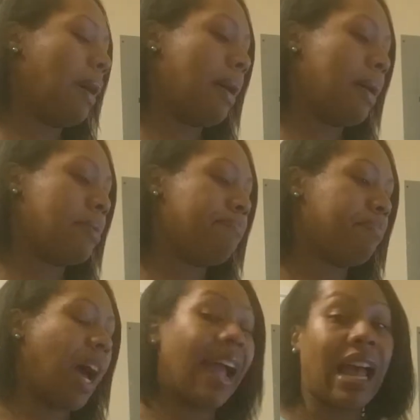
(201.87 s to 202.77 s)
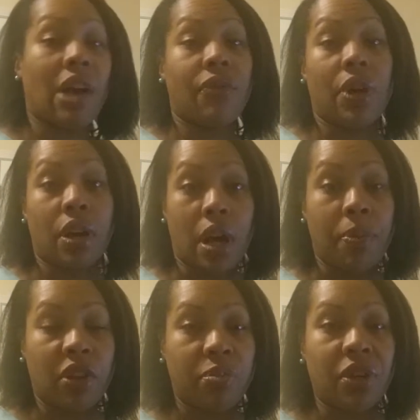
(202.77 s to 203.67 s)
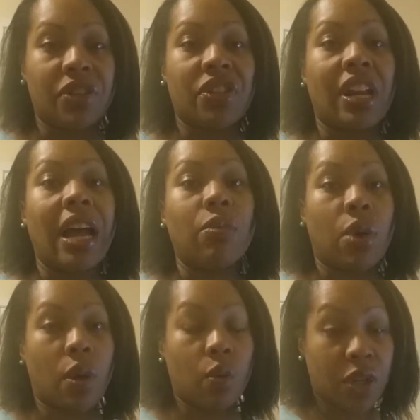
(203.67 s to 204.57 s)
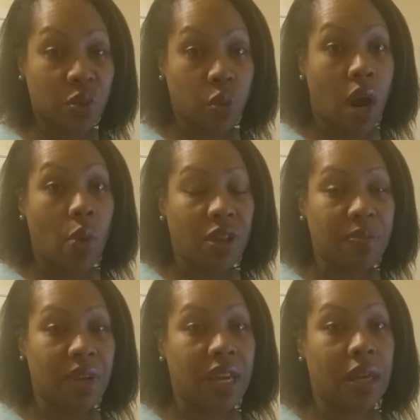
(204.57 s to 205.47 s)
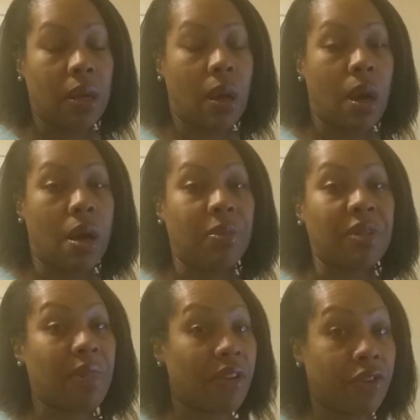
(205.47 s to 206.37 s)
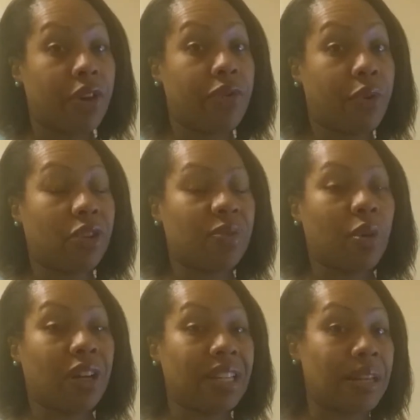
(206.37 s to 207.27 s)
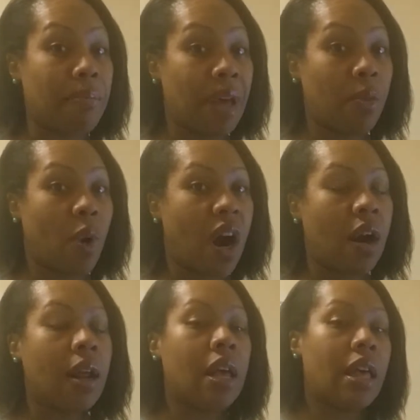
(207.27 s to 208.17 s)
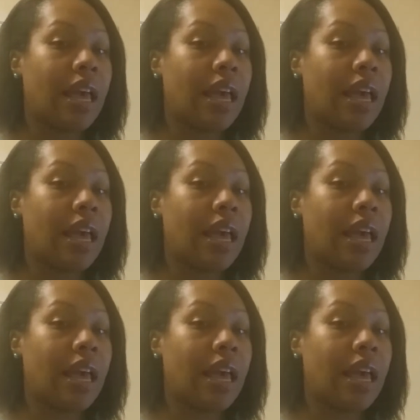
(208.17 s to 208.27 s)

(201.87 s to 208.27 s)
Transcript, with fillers: Um, I have a couple of books that I wrote. What's Wrong With Me um, is my very first book, and it's a memoir.